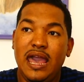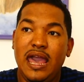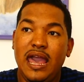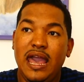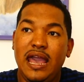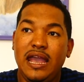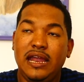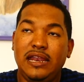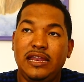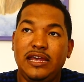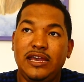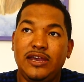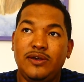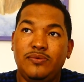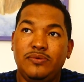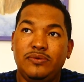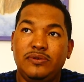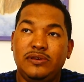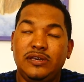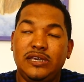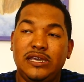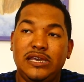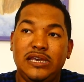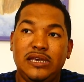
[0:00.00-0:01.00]
And
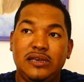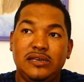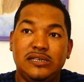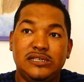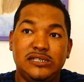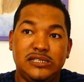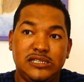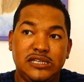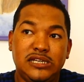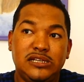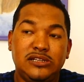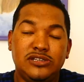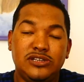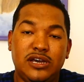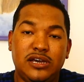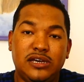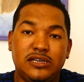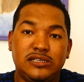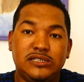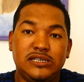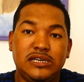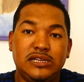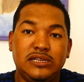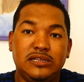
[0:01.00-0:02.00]
he still
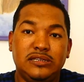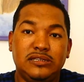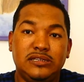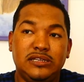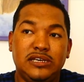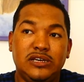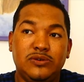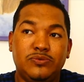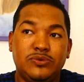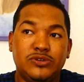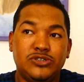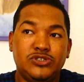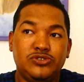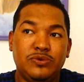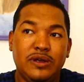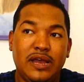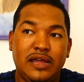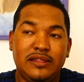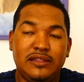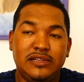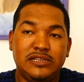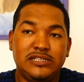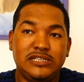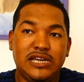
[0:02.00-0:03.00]
does, and he was doing
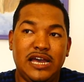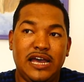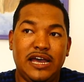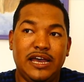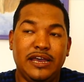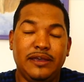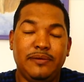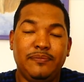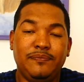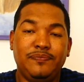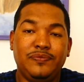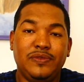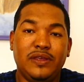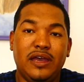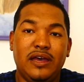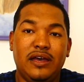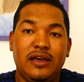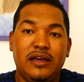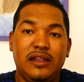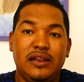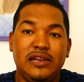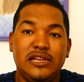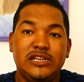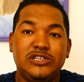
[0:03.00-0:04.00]
at the time,
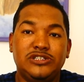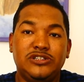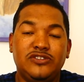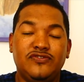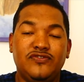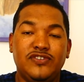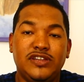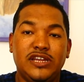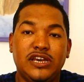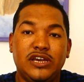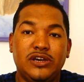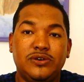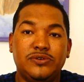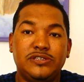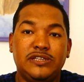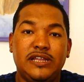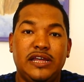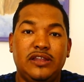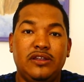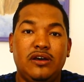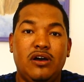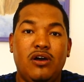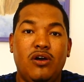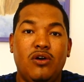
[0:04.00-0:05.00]
little videos
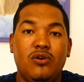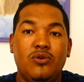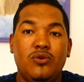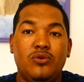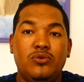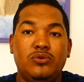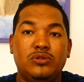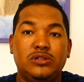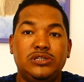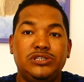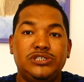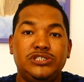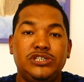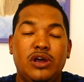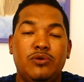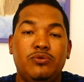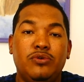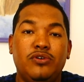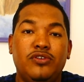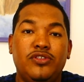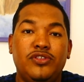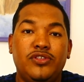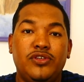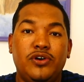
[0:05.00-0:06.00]
that are called
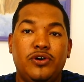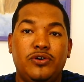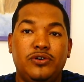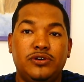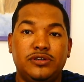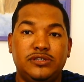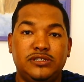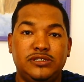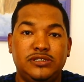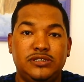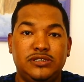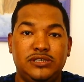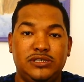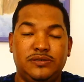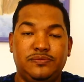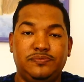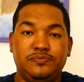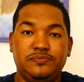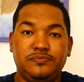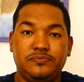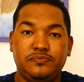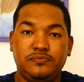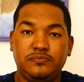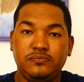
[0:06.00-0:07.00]
Tarot Thoughts.
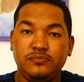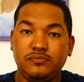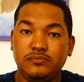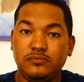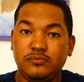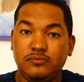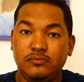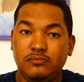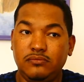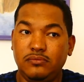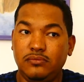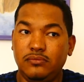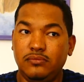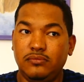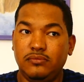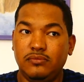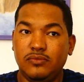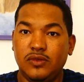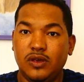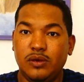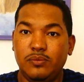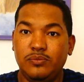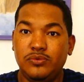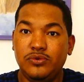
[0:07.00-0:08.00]

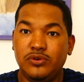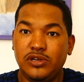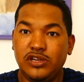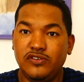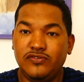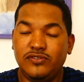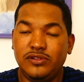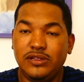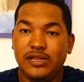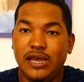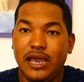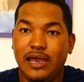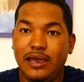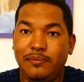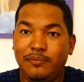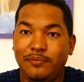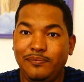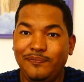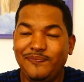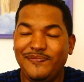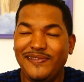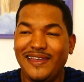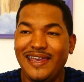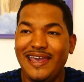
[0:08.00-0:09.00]
Beautiful
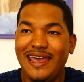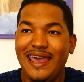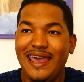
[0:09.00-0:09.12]
name.